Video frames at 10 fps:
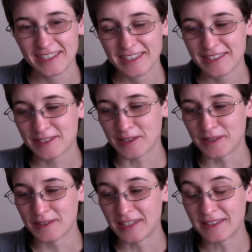
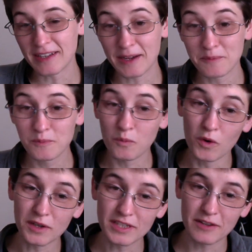So, and I
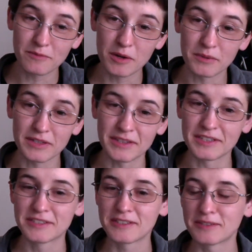want to have purple in
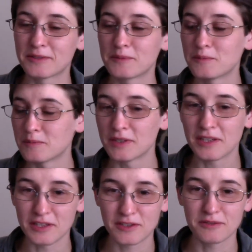this,
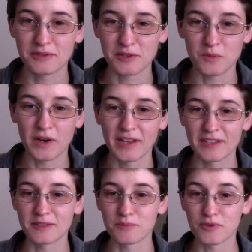is the reason why
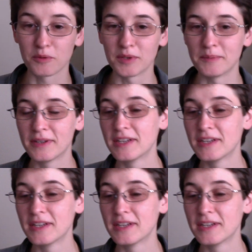that's a problem.